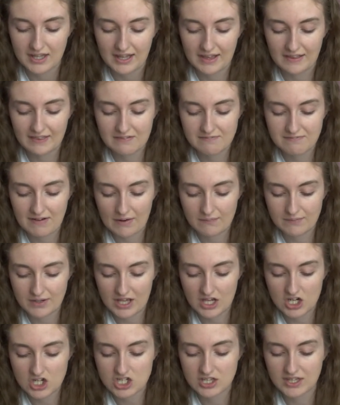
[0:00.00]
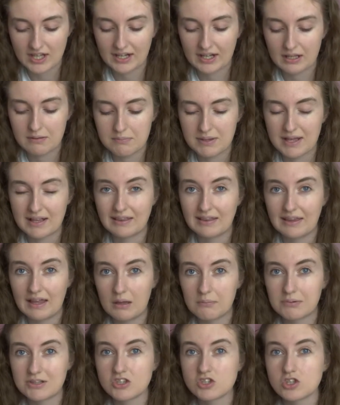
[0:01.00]
in the foundation that can be a
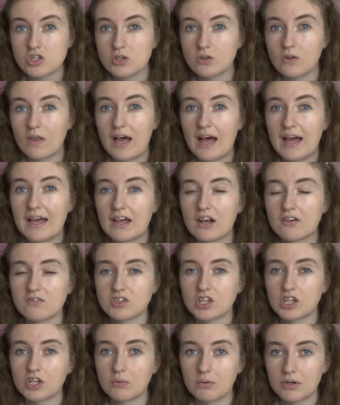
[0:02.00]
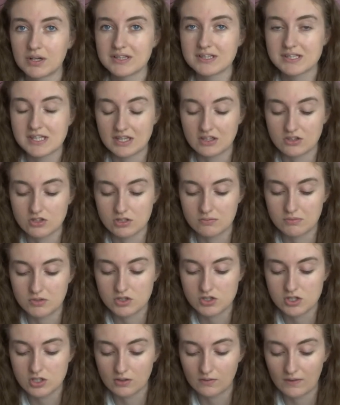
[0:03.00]
little bit too light, and also I don't want concealer to be
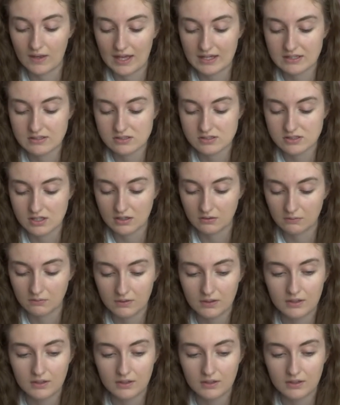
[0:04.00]
too light, so